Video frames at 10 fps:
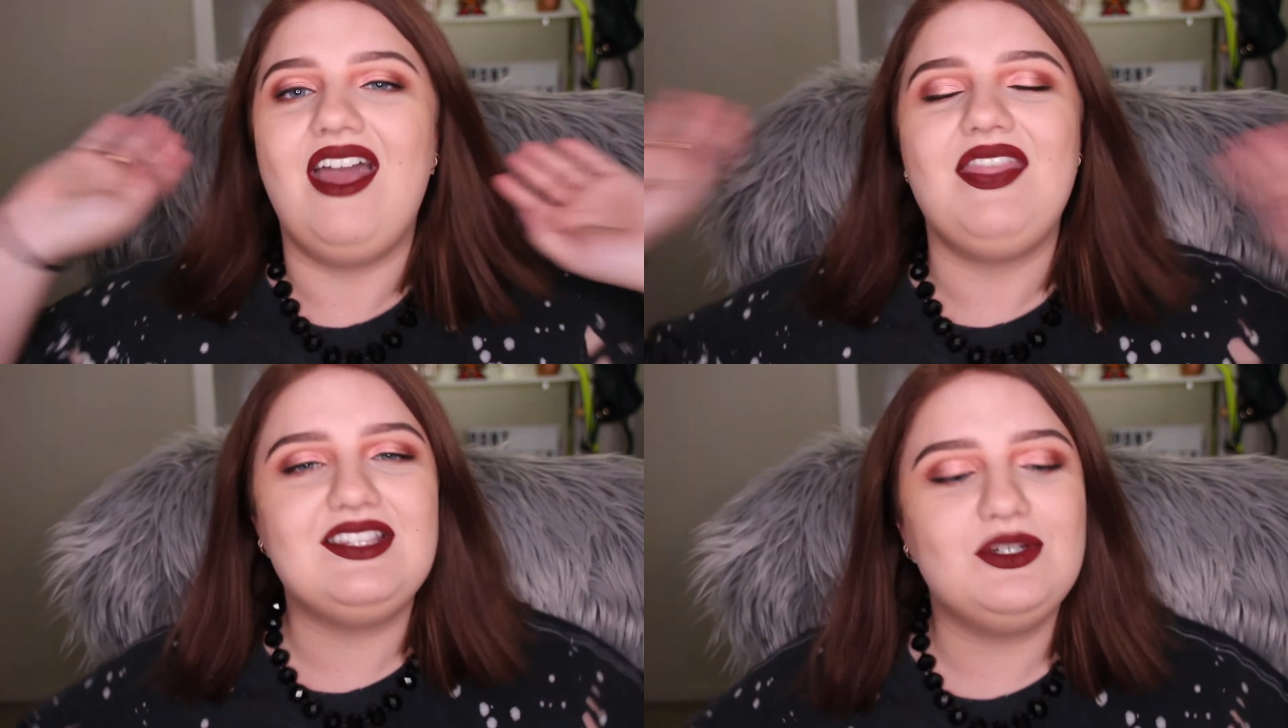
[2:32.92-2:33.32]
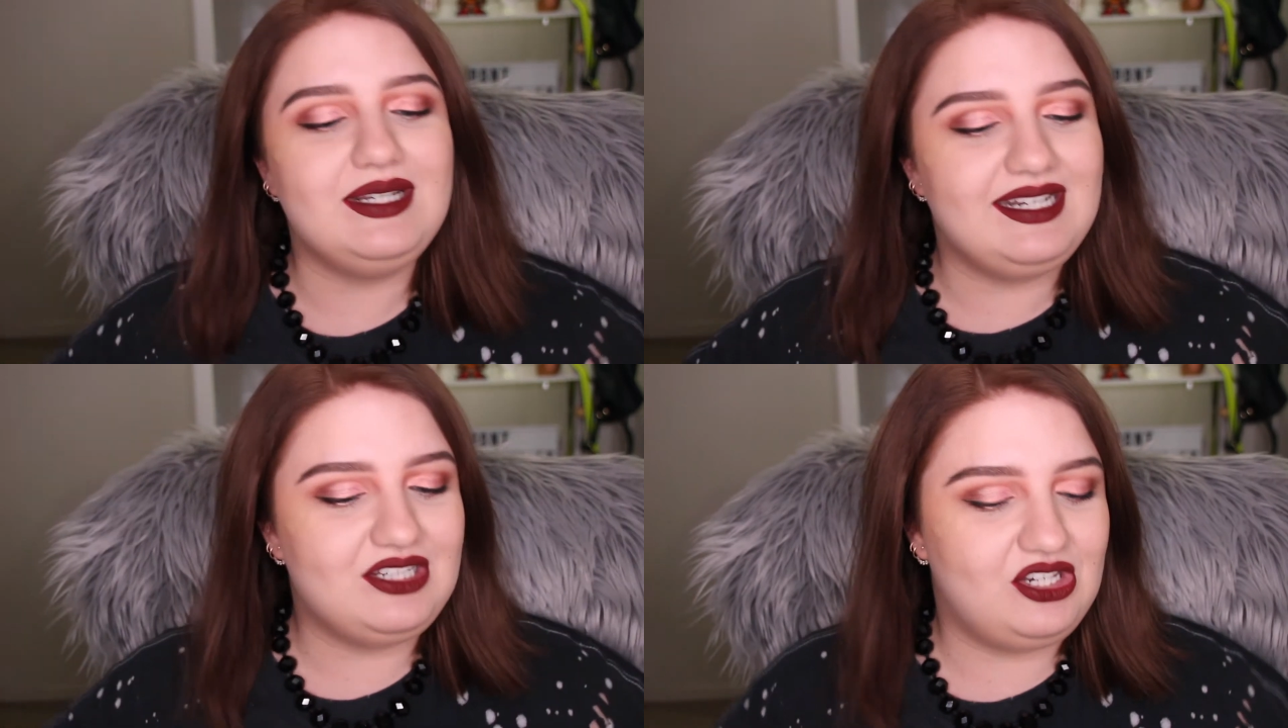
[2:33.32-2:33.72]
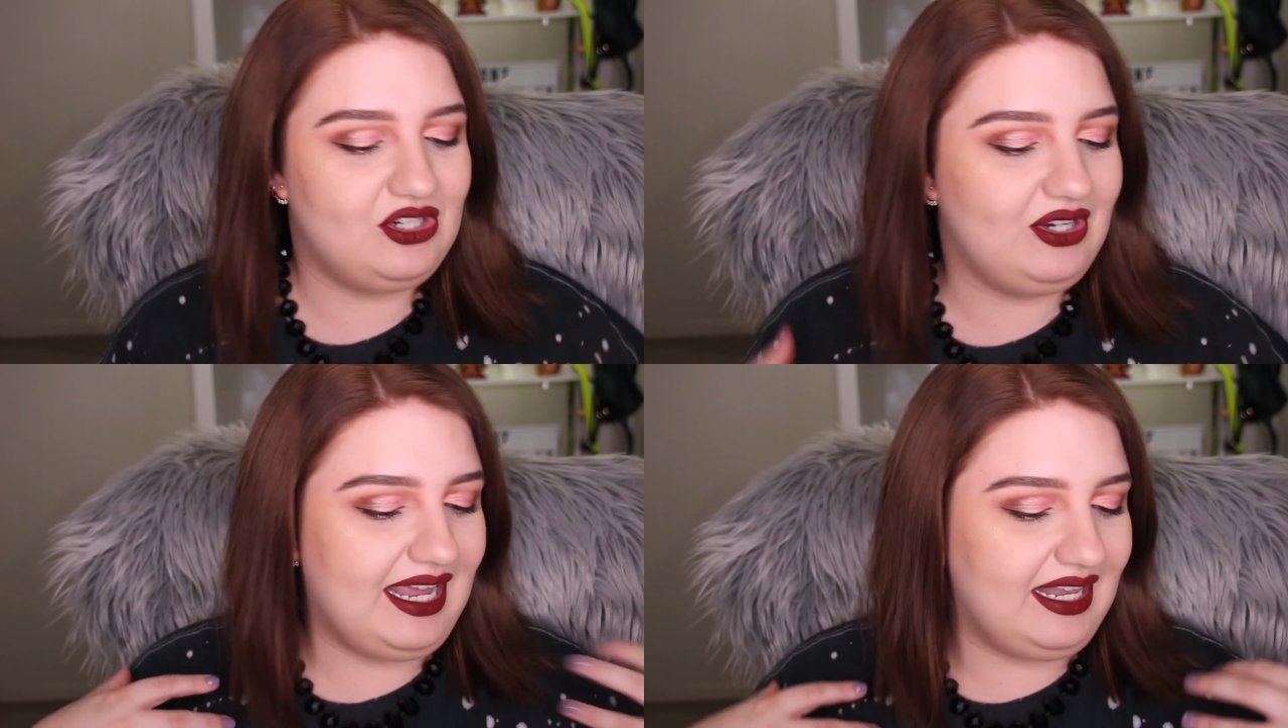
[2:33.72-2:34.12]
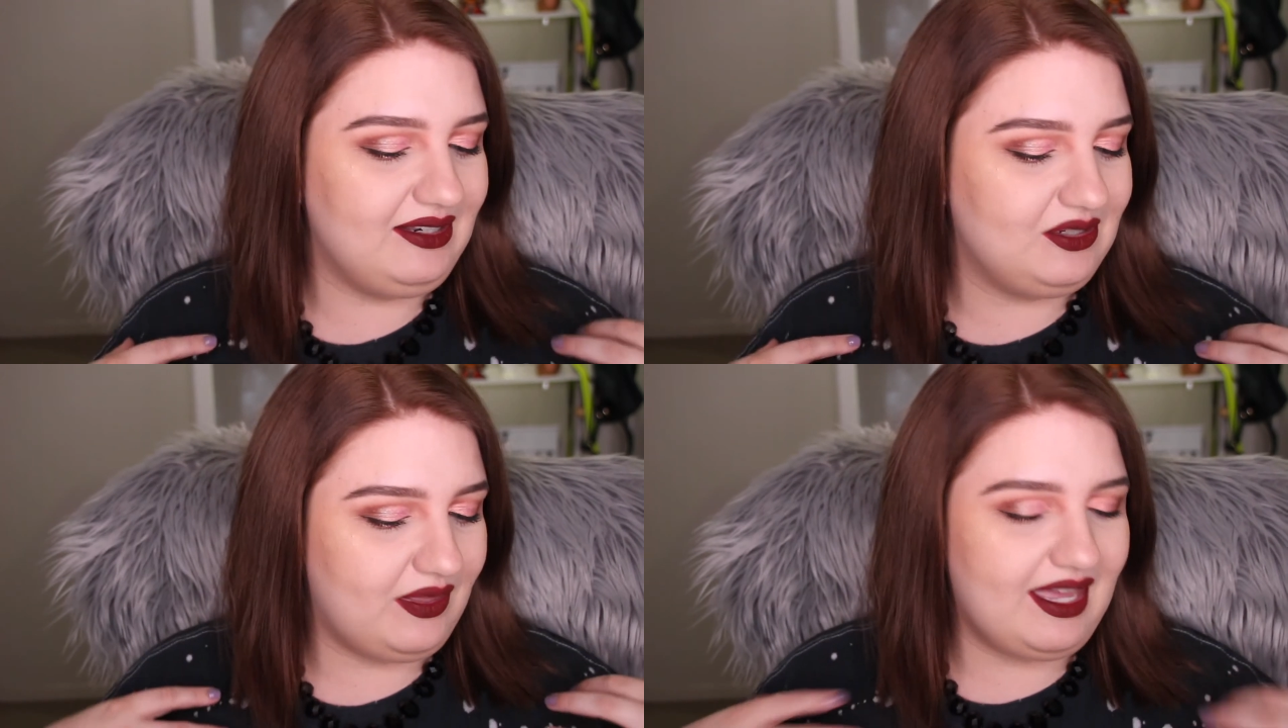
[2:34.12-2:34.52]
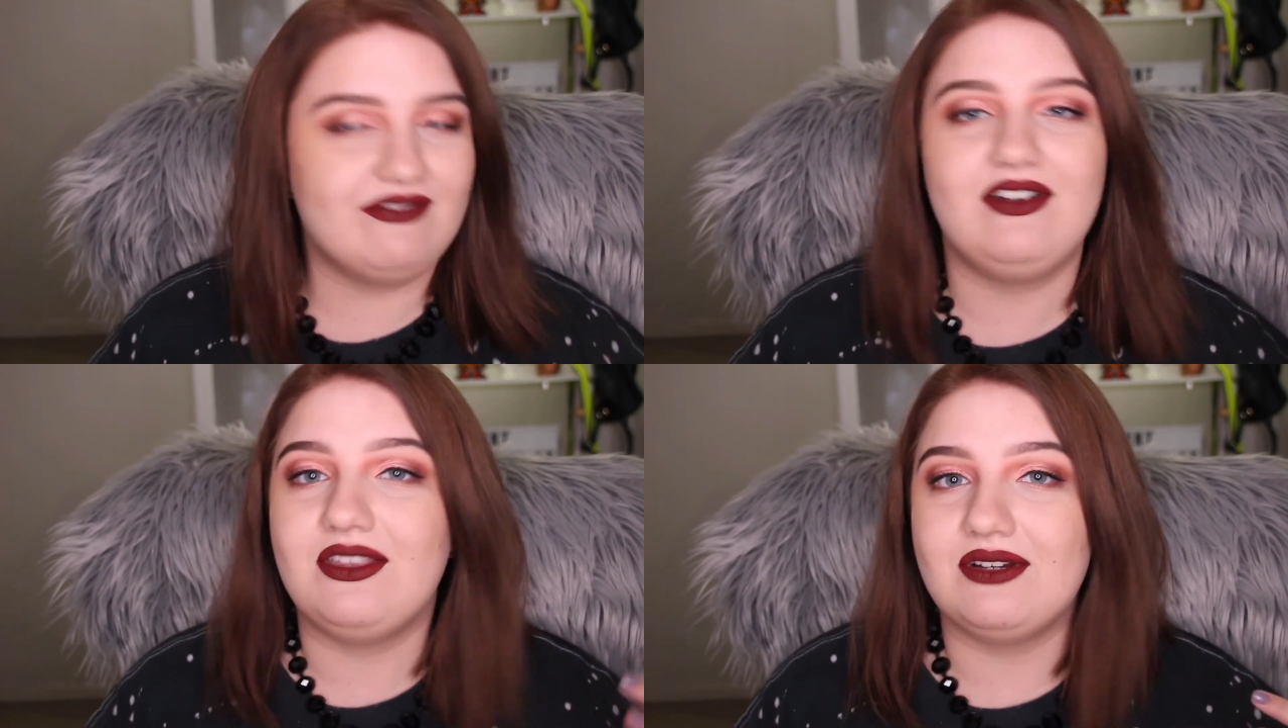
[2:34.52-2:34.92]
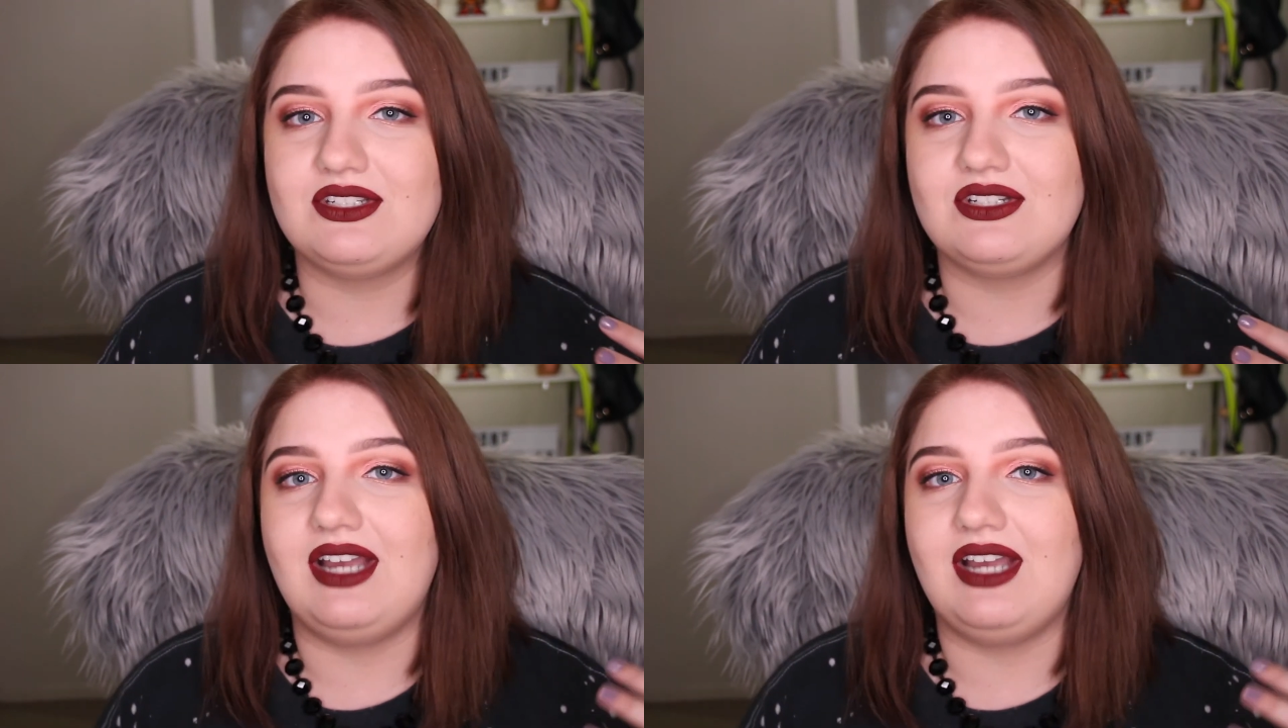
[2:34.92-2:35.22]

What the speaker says: that's all we need to do, and without further ado,